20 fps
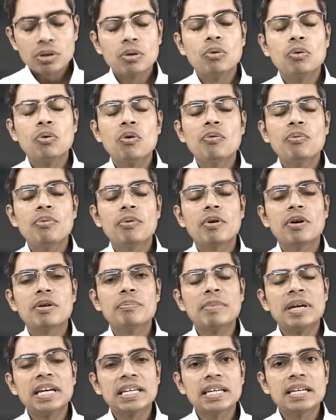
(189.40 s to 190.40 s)
go for
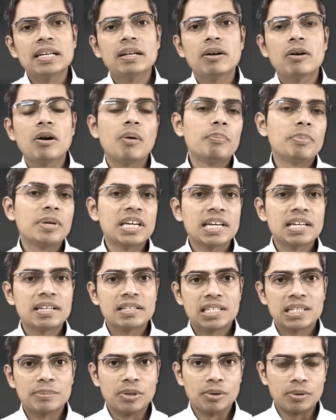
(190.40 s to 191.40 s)
making
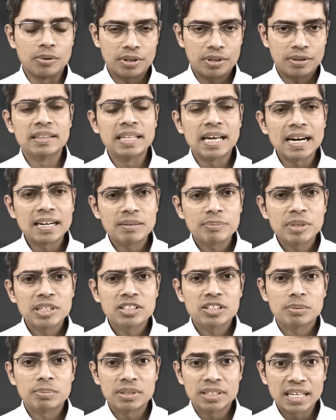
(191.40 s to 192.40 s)
comprehensive note. That much
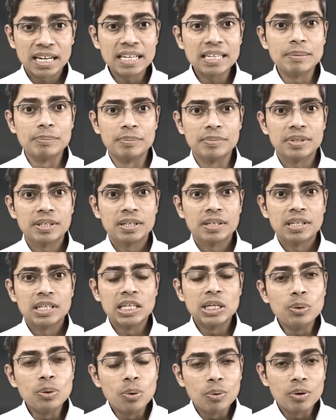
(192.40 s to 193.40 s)
of time
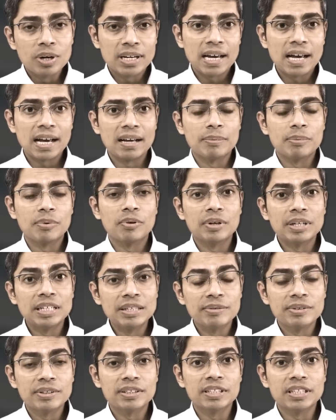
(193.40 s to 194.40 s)
you don't have
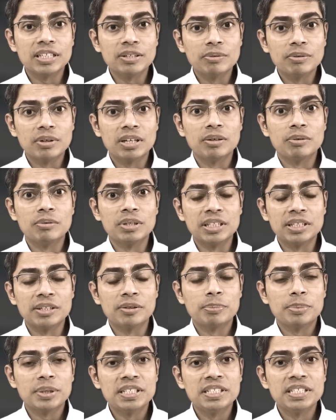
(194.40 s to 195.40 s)
whenever you are doing your
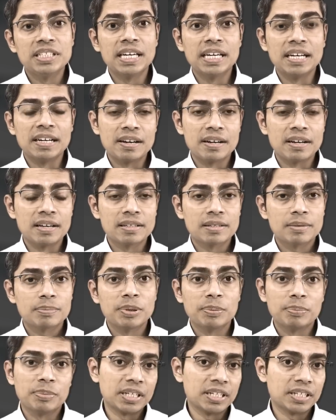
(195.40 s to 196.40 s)
PG entrance
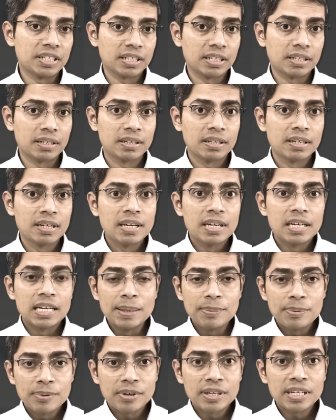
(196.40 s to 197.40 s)
preparation.
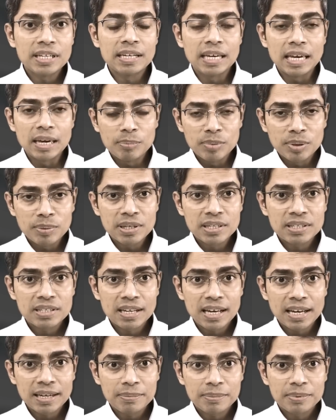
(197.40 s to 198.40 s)
If you are in MBBS
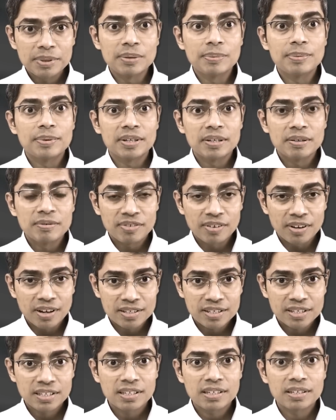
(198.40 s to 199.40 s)
life, if you are in
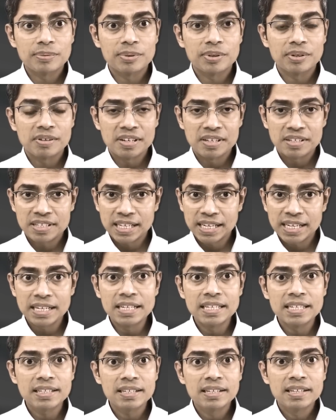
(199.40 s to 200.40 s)
first year, if you are in second
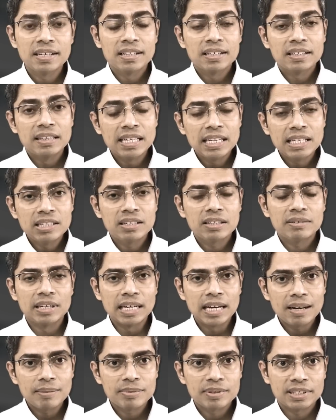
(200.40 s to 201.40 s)
year, then you have
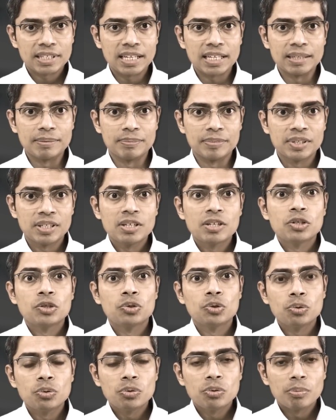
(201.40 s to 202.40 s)
enough time
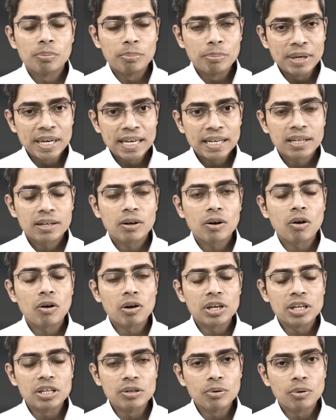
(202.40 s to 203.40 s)
to make
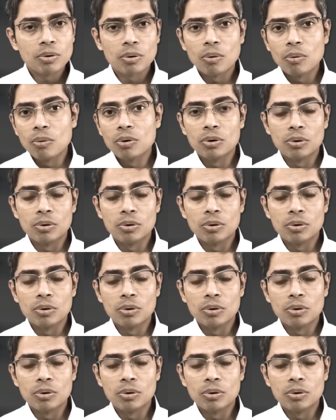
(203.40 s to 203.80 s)
your own